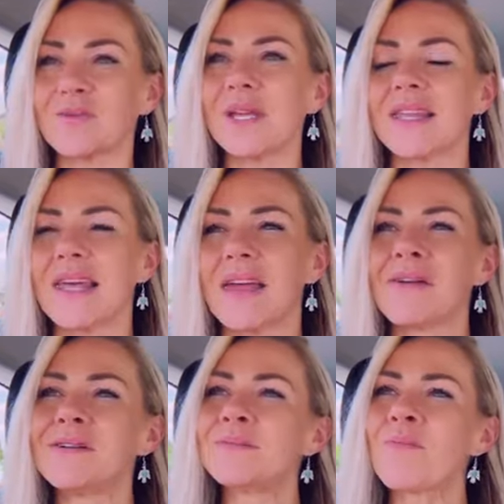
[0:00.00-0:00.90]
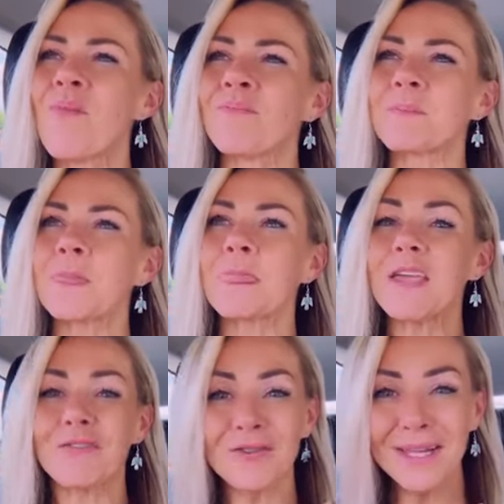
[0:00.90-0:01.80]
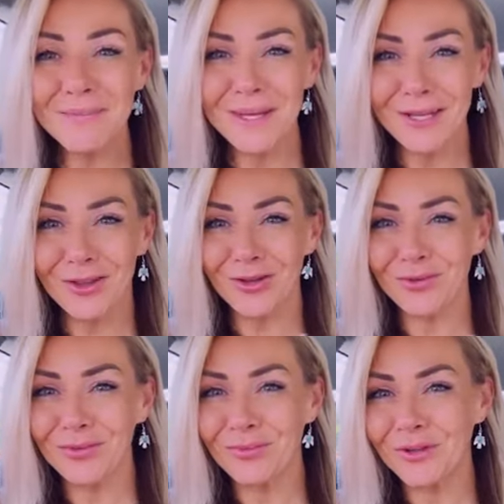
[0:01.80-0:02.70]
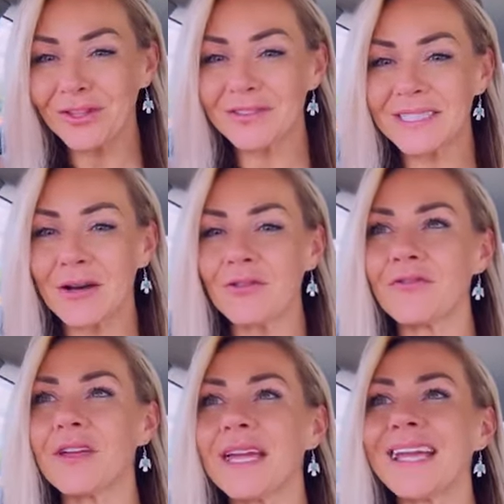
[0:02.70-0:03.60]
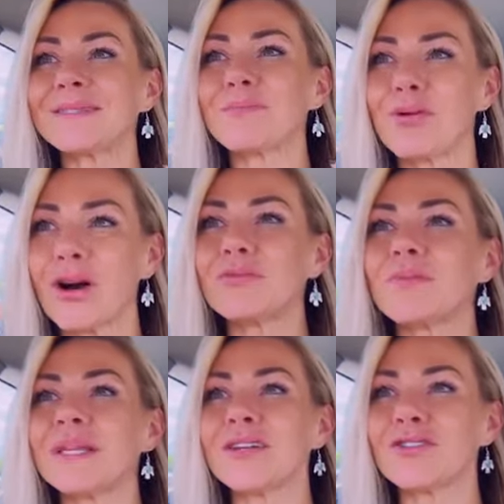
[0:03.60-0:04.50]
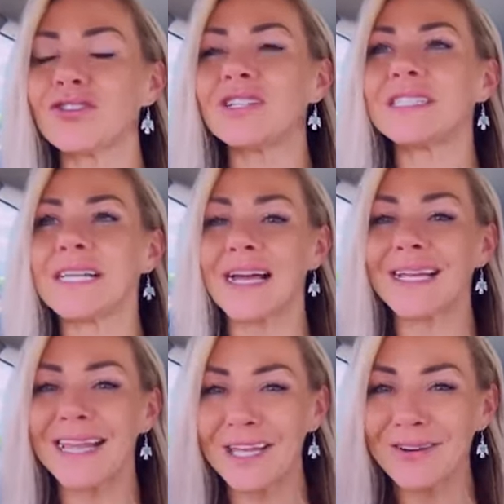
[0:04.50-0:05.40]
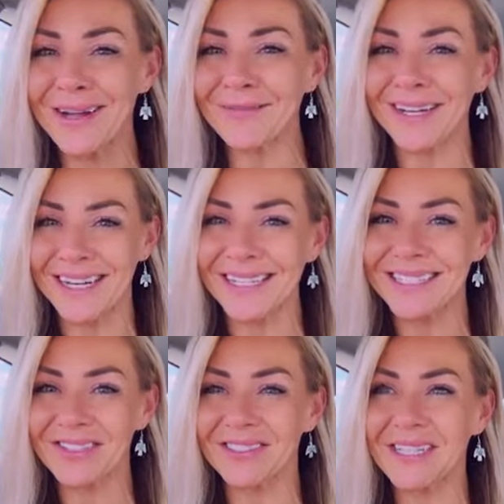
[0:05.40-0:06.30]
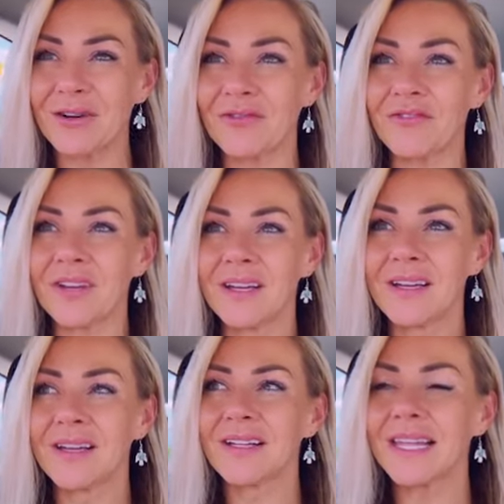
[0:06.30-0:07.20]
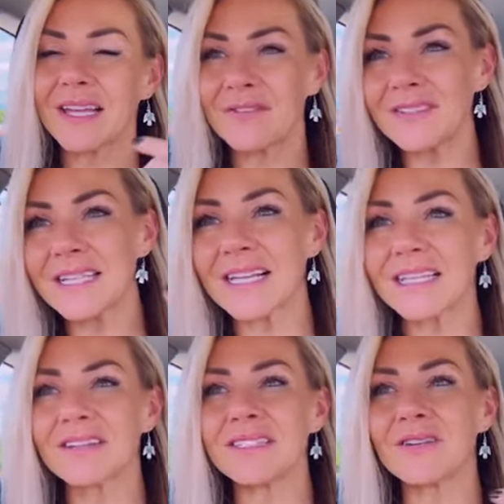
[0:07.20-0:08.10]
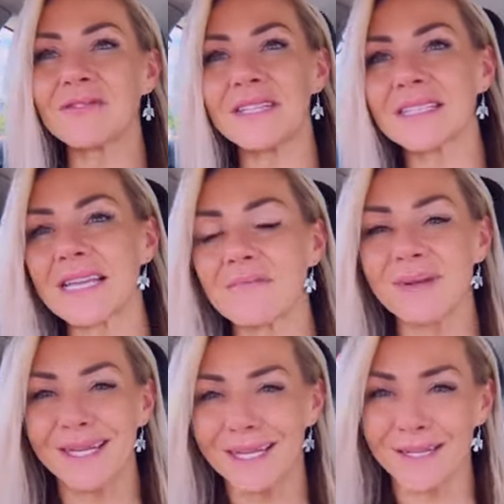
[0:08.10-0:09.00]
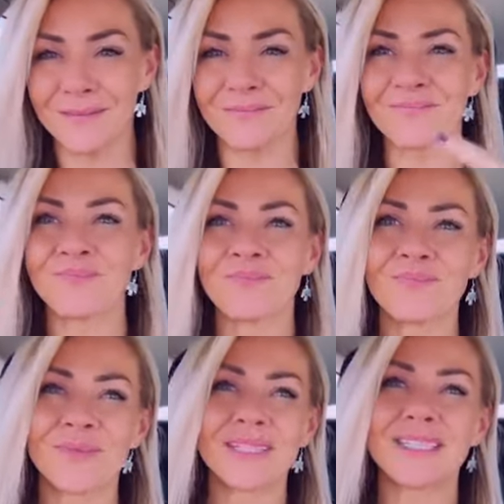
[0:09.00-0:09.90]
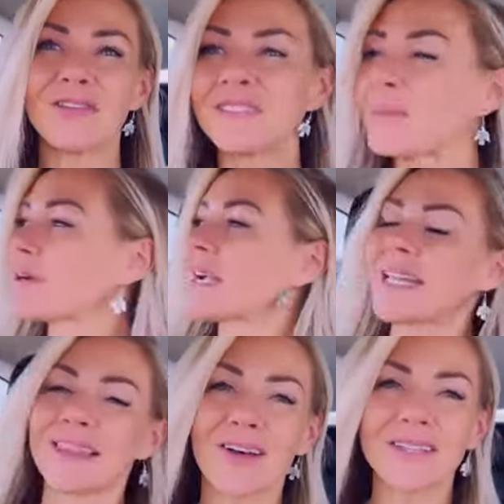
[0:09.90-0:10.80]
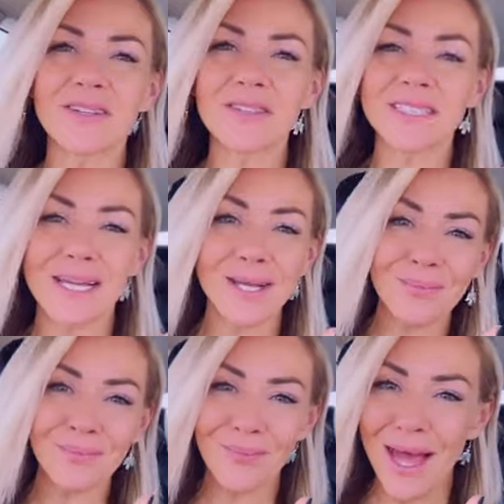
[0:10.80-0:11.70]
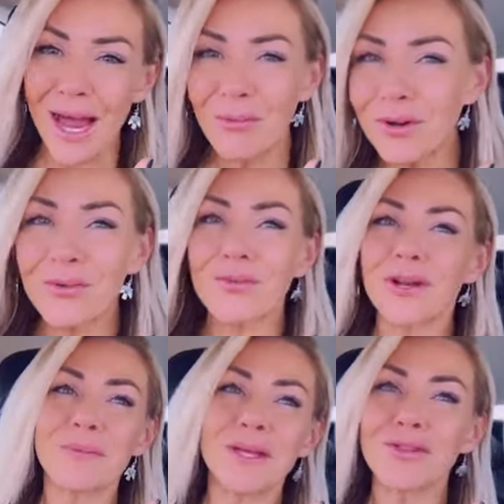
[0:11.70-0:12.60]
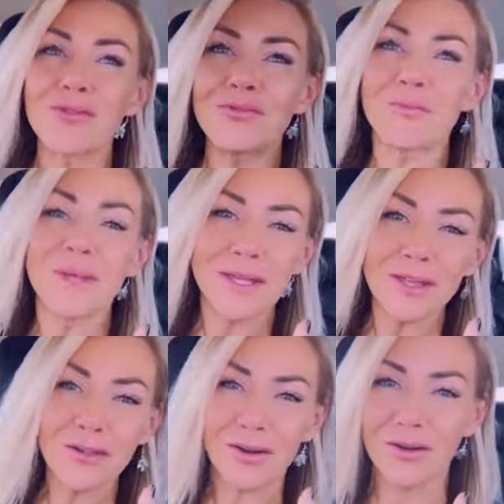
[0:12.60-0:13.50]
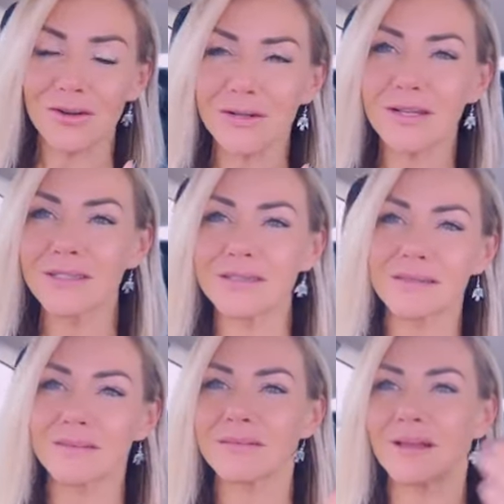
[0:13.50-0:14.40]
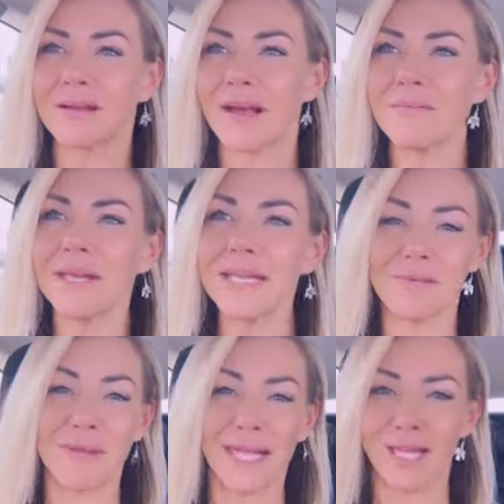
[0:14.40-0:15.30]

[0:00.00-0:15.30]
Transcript: like being nice to yourself, like you would to like your best friend. So that's all. Just watch what happens in your life when you start doing that regularly. It's freaking bananas. You just, it's not only you start achieving higher, but you're happy the whole time.